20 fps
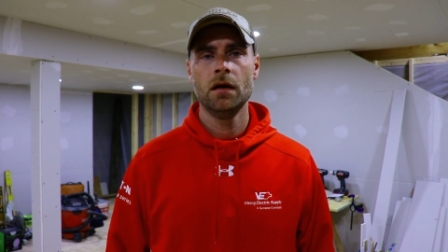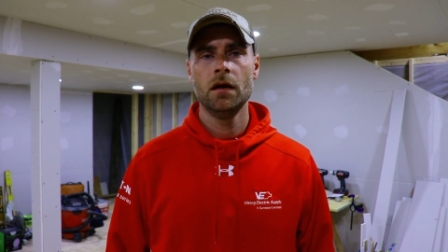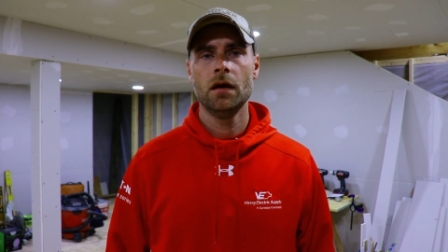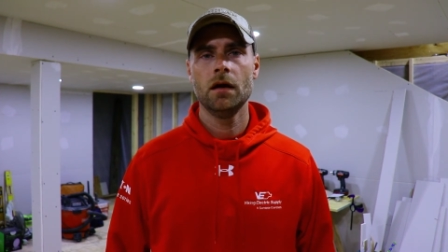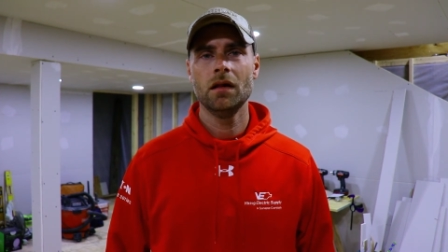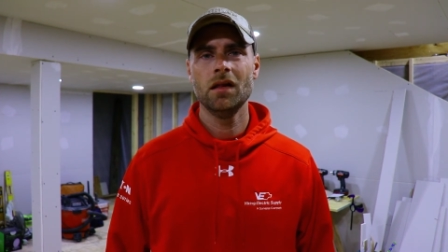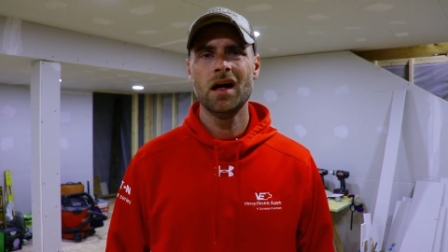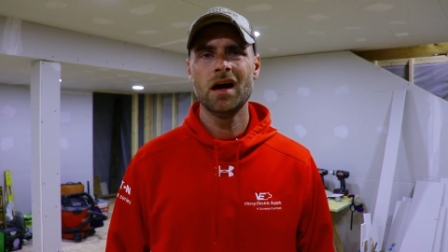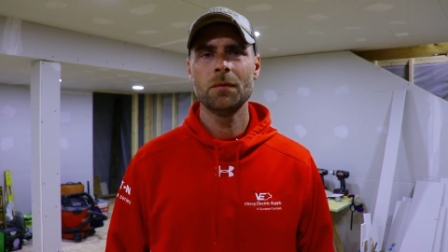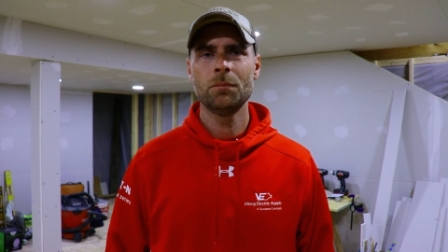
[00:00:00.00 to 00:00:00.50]
a
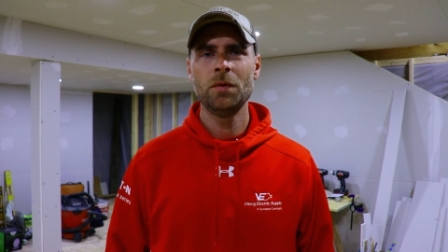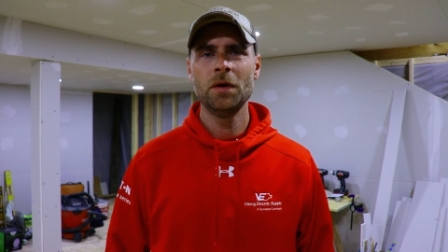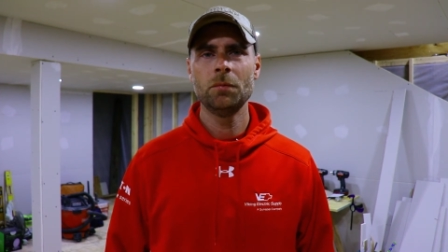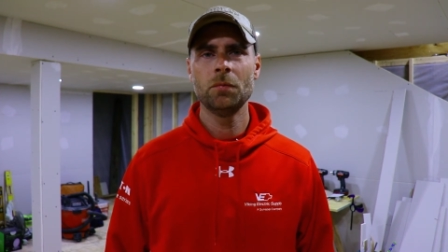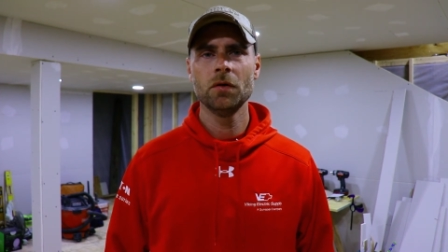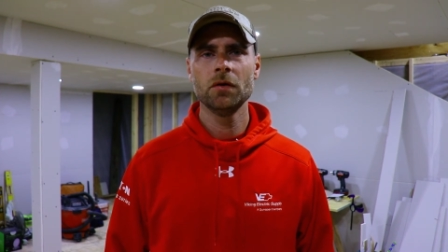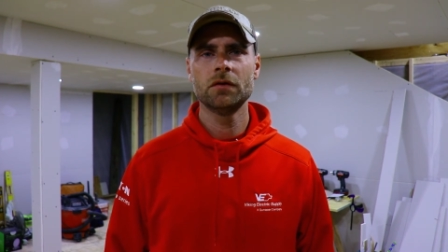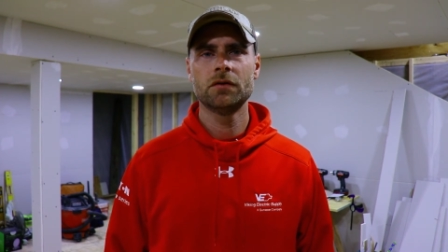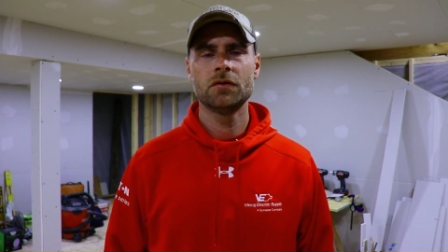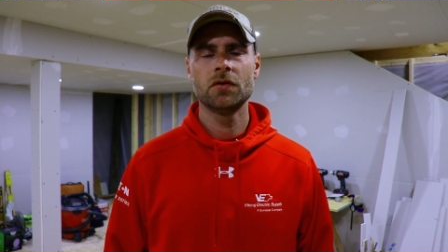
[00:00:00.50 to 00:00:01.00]
lot of
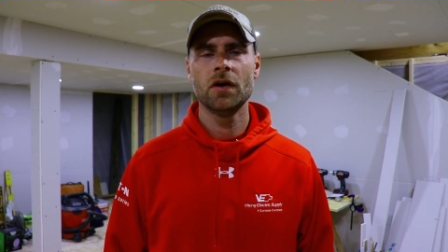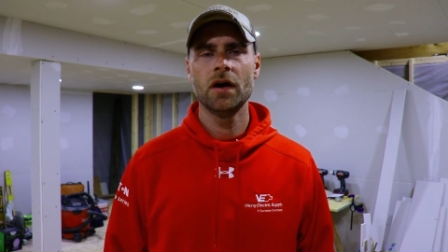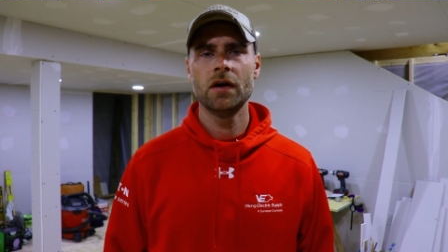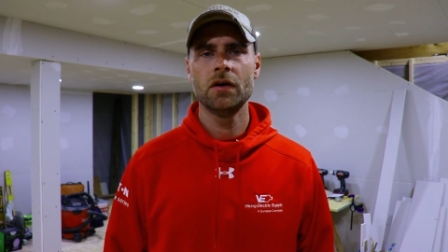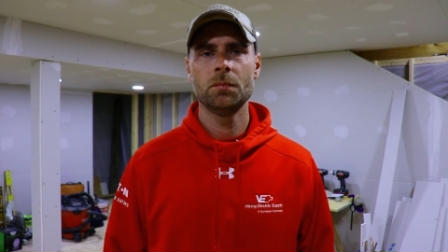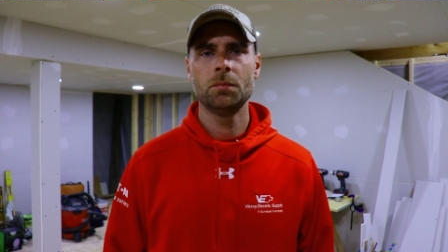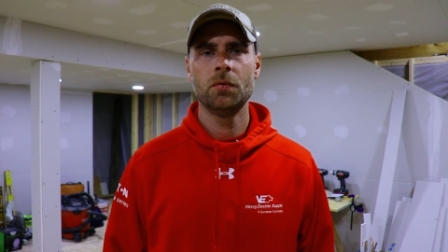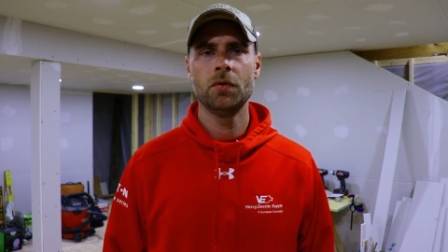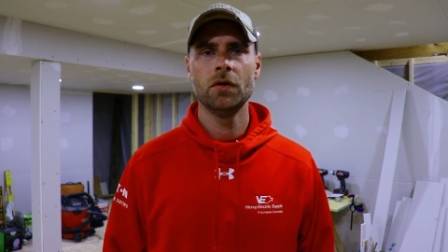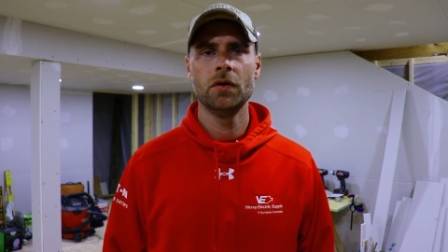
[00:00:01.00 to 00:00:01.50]
people try to
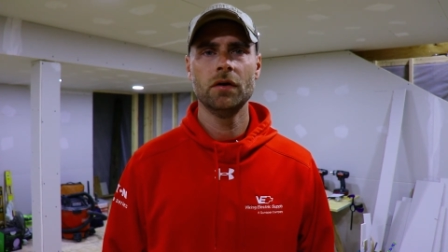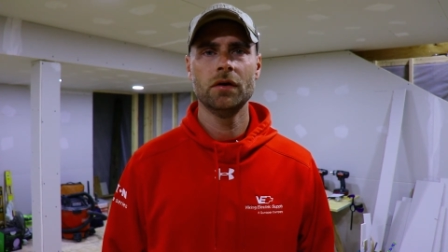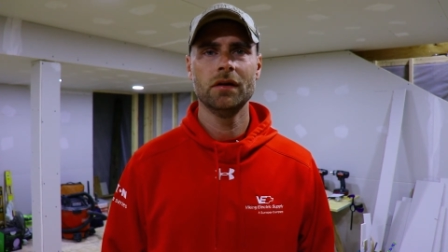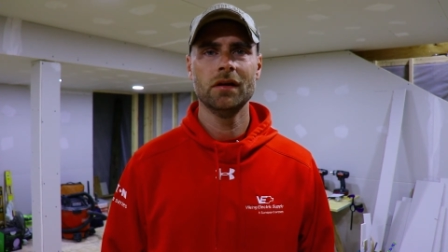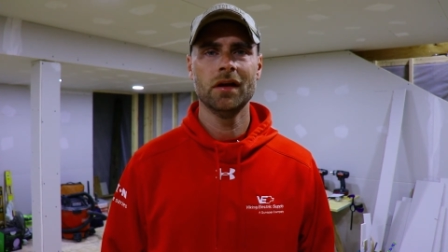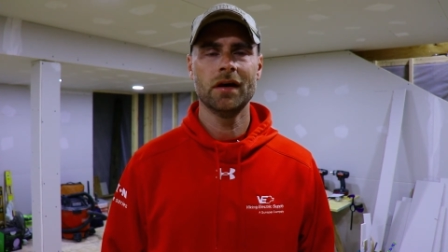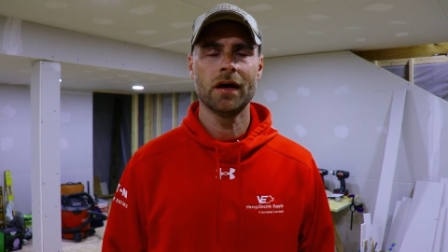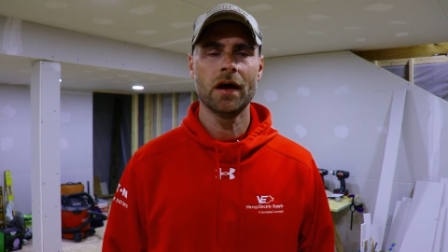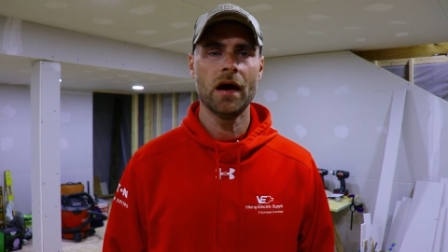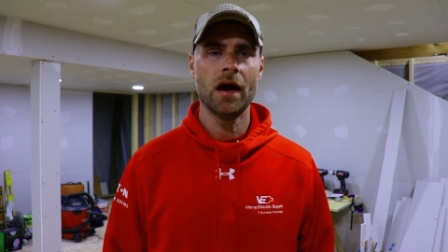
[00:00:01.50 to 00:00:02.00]
put
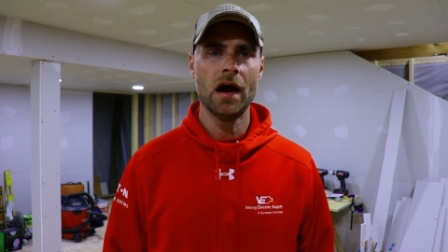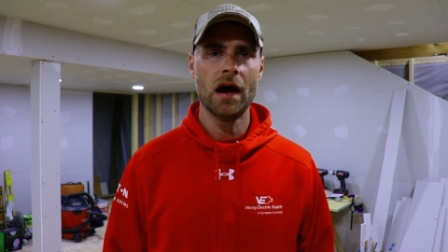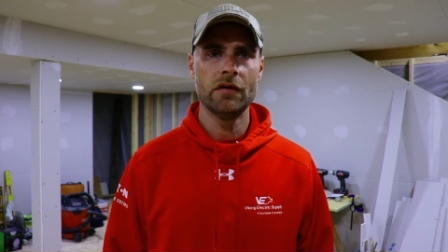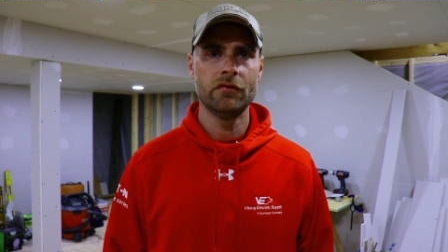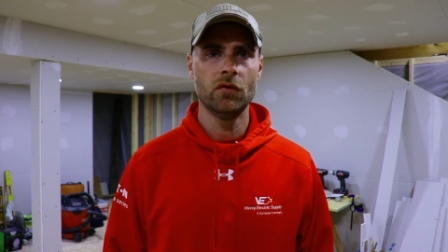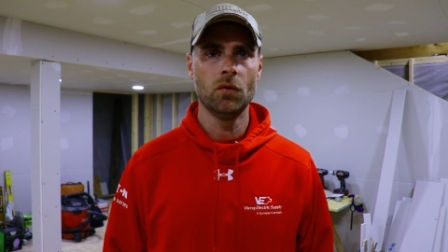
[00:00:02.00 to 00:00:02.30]
like a half a